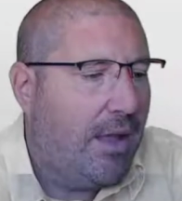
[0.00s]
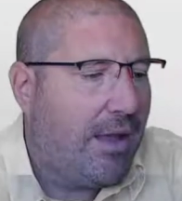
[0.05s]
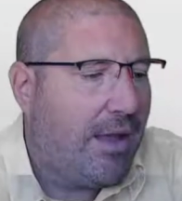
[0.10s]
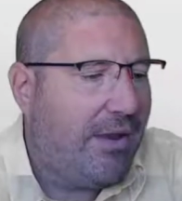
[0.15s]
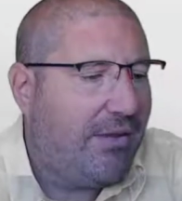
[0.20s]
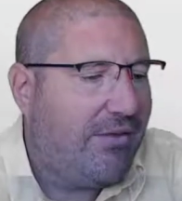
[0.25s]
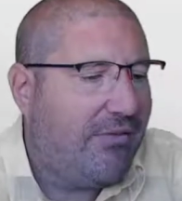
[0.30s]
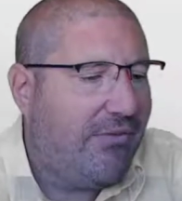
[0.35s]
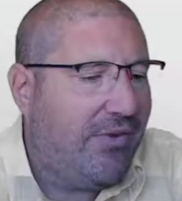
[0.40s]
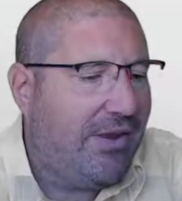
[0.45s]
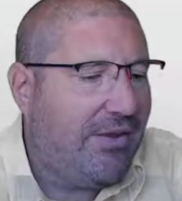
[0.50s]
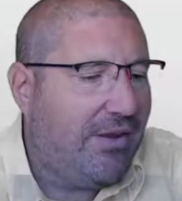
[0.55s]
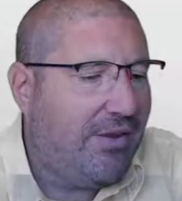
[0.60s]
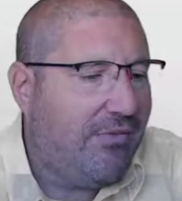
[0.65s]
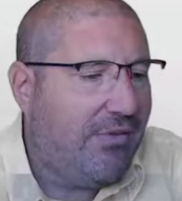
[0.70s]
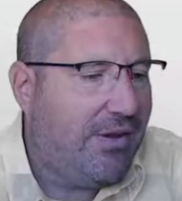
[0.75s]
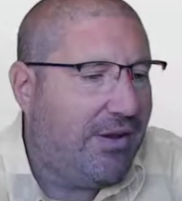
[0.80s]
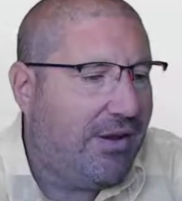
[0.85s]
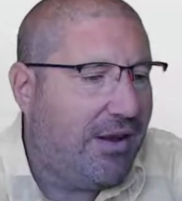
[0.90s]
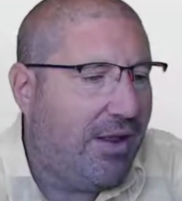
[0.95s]
Okay, so this
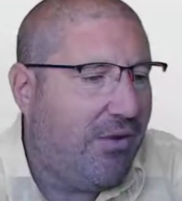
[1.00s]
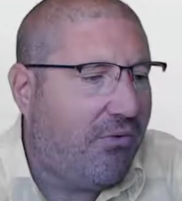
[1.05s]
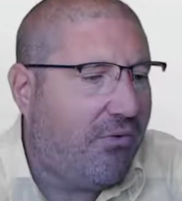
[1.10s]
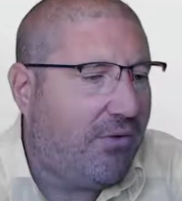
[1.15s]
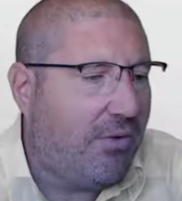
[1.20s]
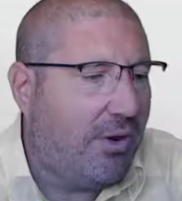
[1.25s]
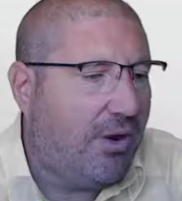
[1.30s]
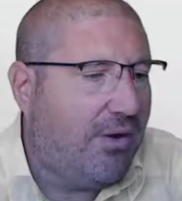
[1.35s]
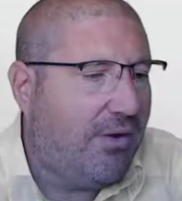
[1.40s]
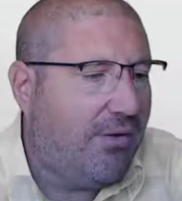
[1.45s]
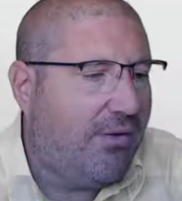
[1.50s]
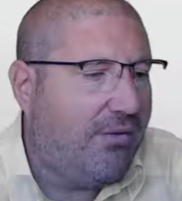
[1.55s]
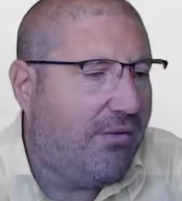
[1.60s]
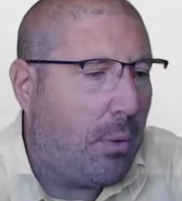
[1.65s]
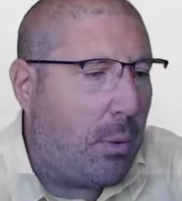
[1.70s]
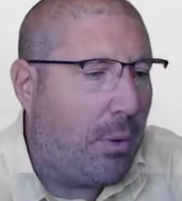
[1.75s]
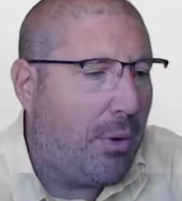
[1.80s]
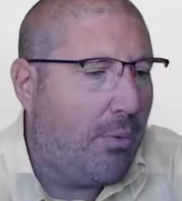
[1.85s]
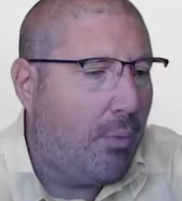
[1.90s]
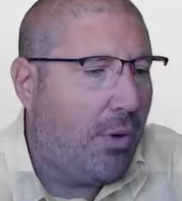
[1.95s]
is the
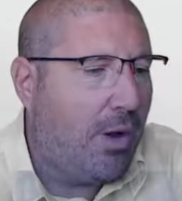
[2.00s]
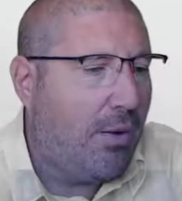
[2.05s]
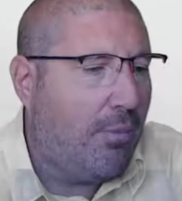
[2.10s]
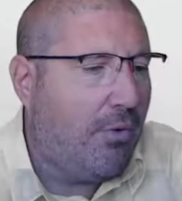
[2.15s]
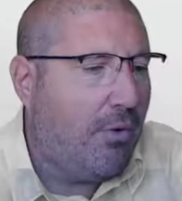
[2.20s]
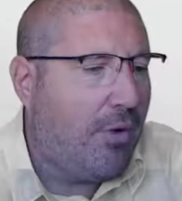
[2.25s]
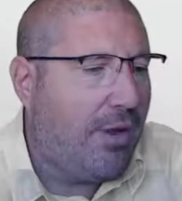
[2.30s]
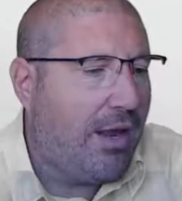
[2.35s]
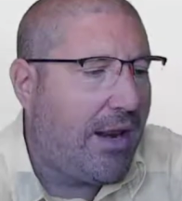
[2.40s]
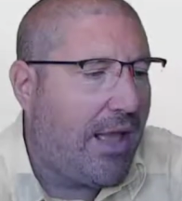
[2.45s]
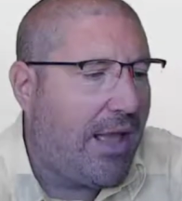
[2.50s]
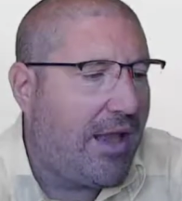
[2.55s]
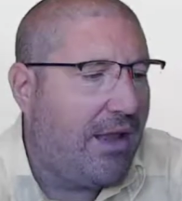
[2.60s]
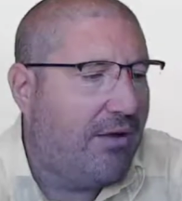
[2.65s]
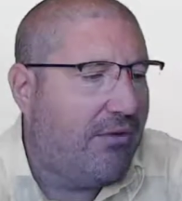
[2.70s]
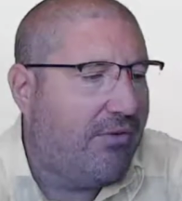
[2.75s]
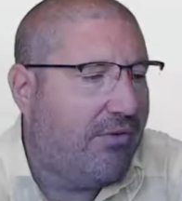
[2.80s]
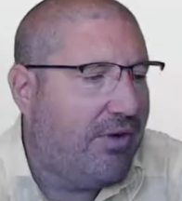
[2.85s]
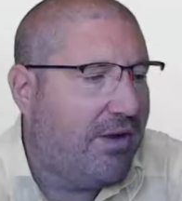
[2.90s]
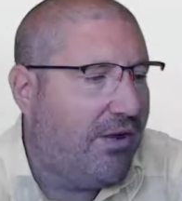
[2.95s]
difference, and what I'm looking at
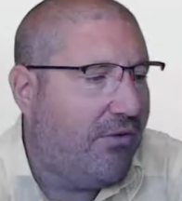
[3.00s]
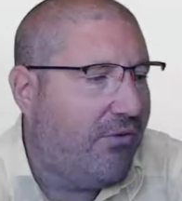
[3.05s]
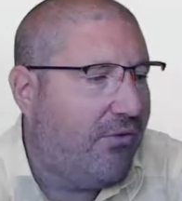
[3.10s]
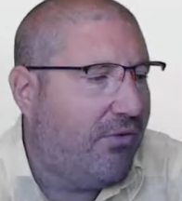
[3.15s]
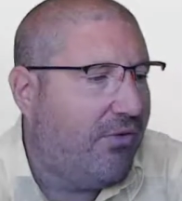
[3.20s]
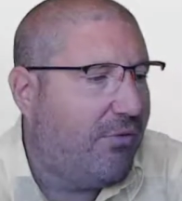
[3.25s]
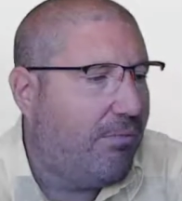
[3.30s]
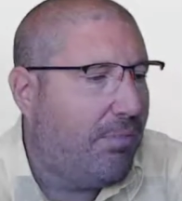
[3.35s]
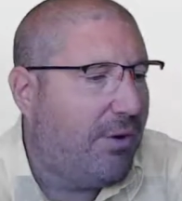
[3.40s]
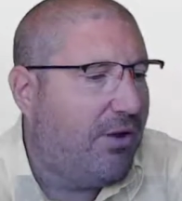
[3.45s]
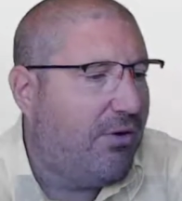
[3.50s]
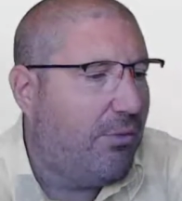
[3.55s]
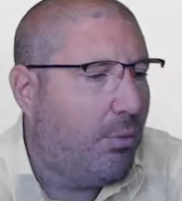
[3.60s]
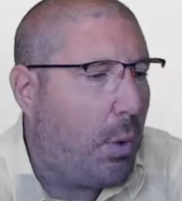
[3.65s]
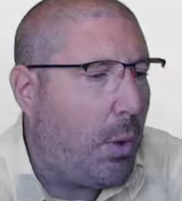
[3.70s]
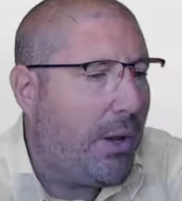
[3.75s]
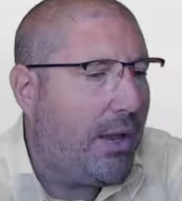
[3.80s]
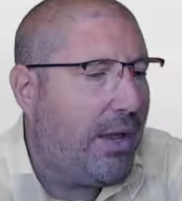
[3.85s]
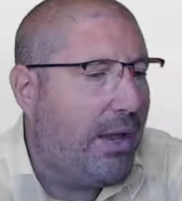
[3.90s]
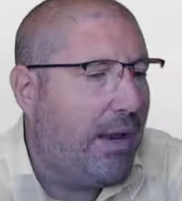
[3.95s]
here is the difference
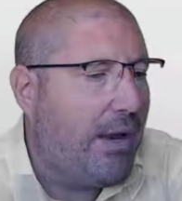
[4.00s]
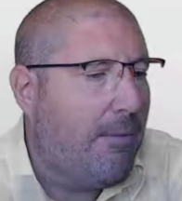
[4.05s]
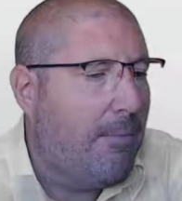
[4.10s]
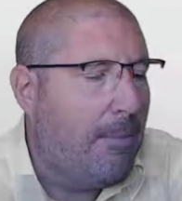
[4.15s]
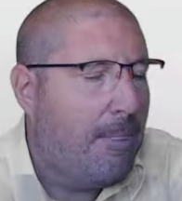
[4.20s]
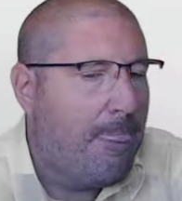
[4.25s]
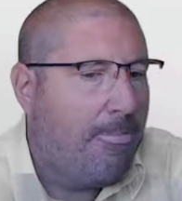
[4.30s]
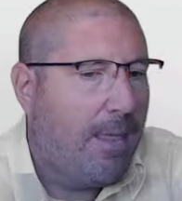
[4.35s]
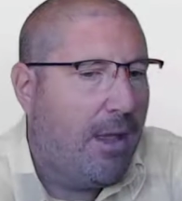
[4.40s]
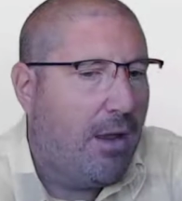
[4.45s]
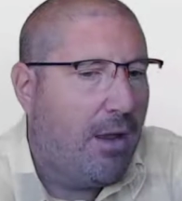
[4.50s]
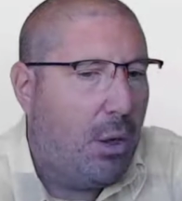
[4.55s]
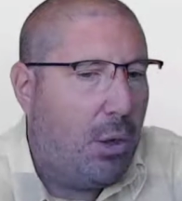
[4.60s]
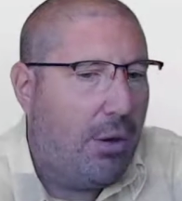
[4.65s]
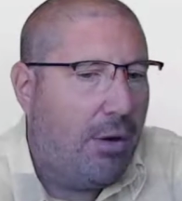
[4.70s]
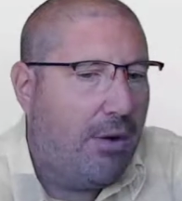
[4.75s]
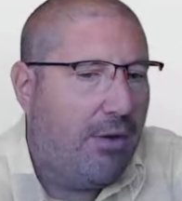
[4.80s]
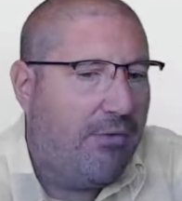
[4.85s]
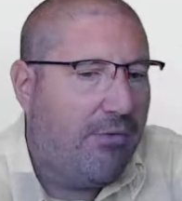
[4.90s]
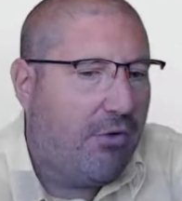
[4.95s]
between
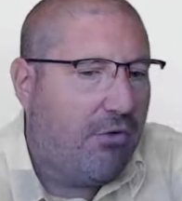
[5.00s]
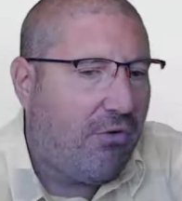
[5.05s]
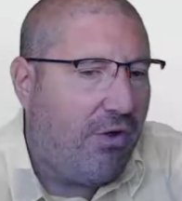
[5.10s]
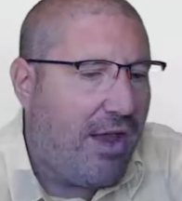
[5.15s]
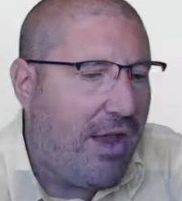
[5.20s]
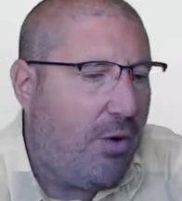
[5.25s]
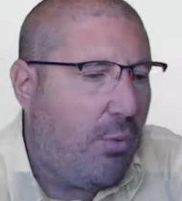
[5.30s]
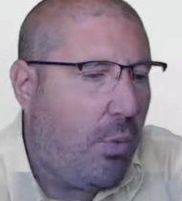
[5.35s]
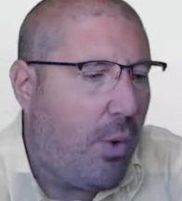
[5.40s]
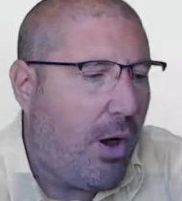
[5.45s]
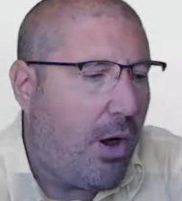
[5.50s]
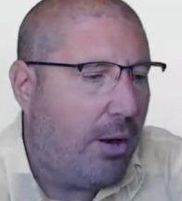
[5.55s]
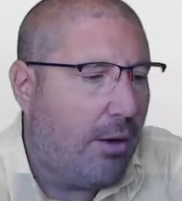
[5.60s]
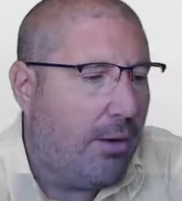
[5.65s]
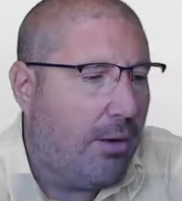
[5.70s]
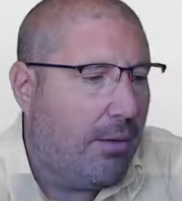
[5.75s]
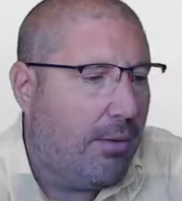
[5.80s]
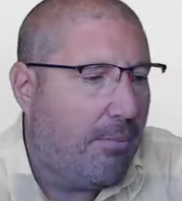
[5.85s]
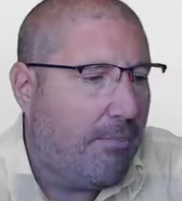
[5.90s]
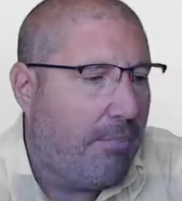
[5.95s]
the grade
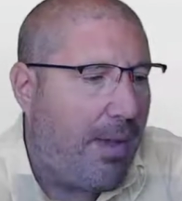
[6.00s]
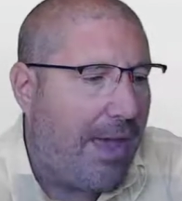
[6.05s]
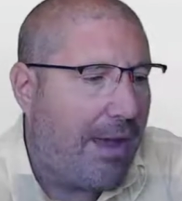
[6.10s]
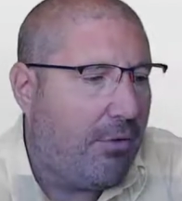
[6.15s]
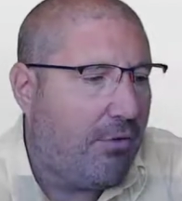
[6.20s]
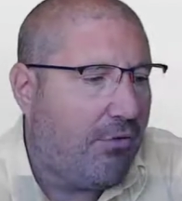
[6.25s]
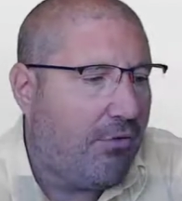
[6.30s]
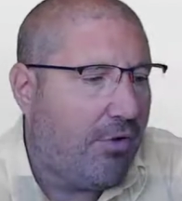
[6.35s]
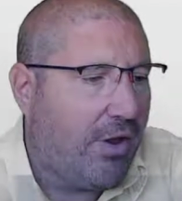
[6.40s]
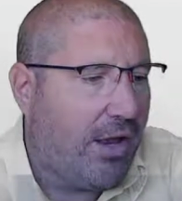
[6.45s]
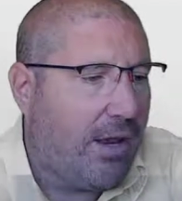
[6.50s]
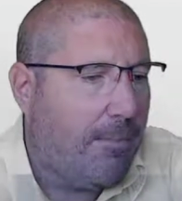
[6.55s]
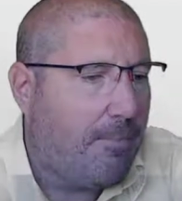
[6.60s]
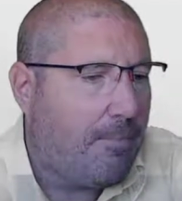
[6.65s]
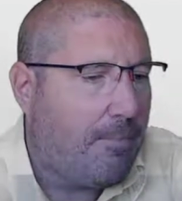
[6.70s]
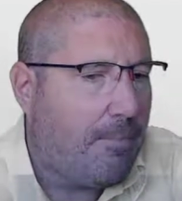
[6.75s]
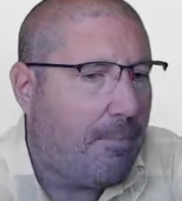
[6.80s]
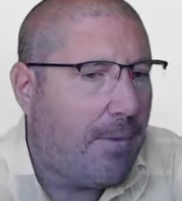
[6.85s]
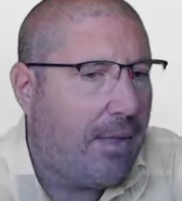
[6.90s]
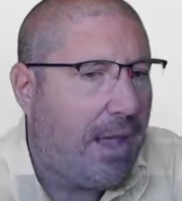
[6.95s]
1
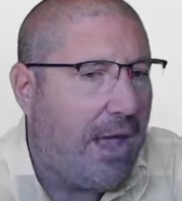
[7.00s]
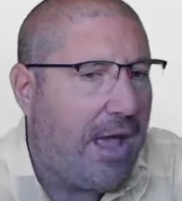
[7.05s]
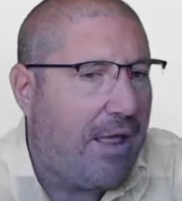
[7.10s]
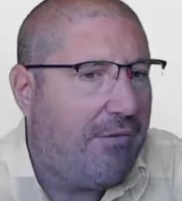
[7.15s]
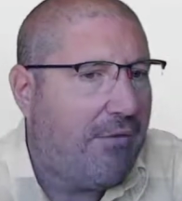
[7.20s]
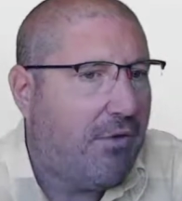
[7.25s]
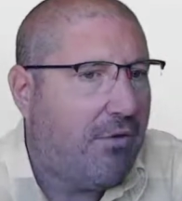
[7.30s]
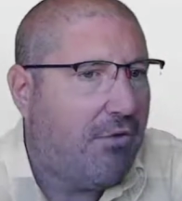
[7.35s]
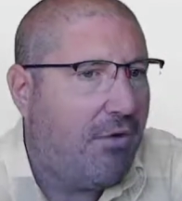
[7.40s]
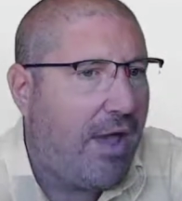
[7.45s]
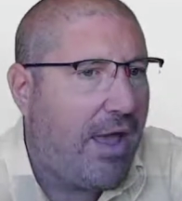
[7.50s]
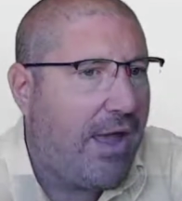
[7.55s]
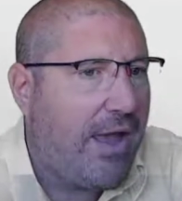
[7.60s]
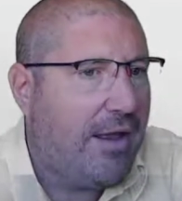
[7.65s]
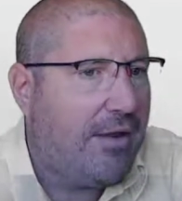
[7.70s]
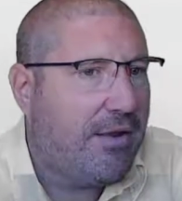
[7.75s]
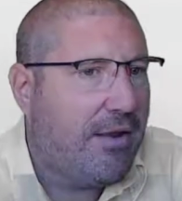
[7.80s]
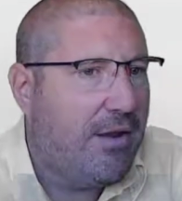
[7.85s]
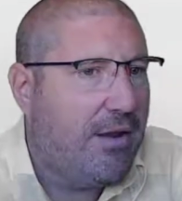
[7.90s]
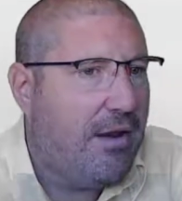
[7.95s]
boundary and the
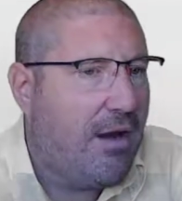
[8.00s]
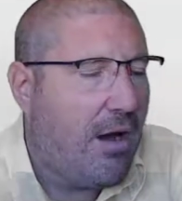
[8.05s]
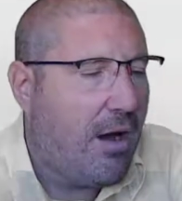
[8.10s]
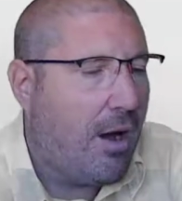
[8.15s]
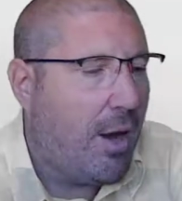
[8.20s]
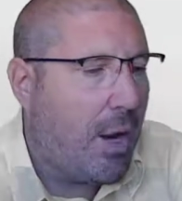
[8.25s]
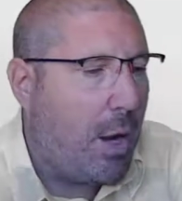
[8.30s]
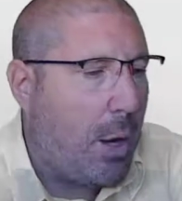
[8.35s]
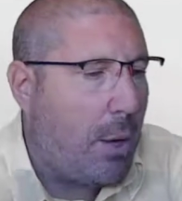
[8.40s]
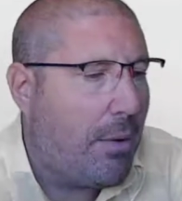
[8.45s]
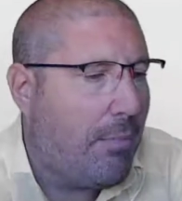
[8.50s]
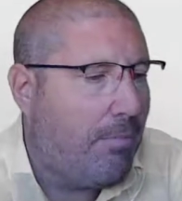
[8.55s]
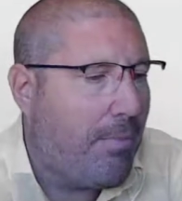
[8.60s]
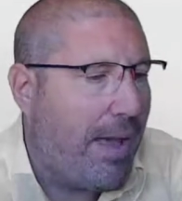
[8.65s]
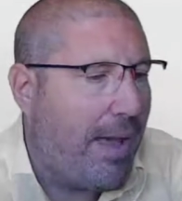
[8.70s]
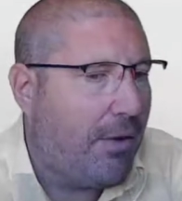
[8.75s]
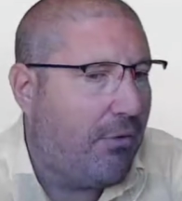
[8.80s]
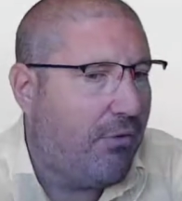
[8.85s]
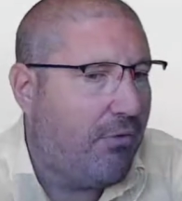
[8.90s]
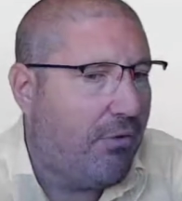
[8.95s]
grade 9
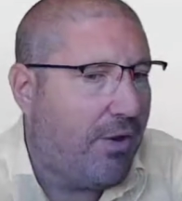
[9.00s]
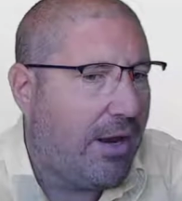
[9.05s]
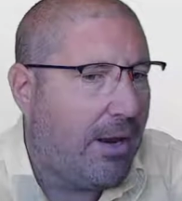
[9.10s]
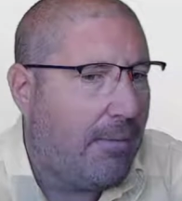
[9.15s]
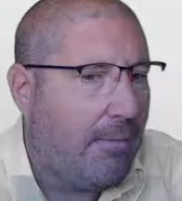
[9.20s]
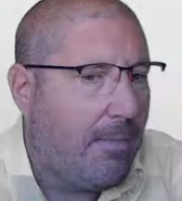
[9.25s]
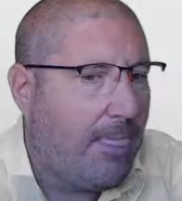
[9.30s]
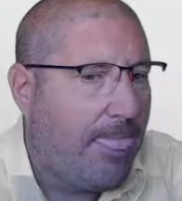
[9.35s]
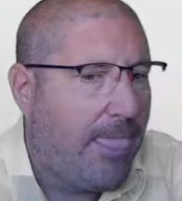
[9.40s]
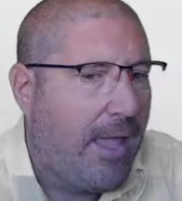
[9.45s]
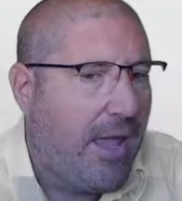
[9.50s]
boundary.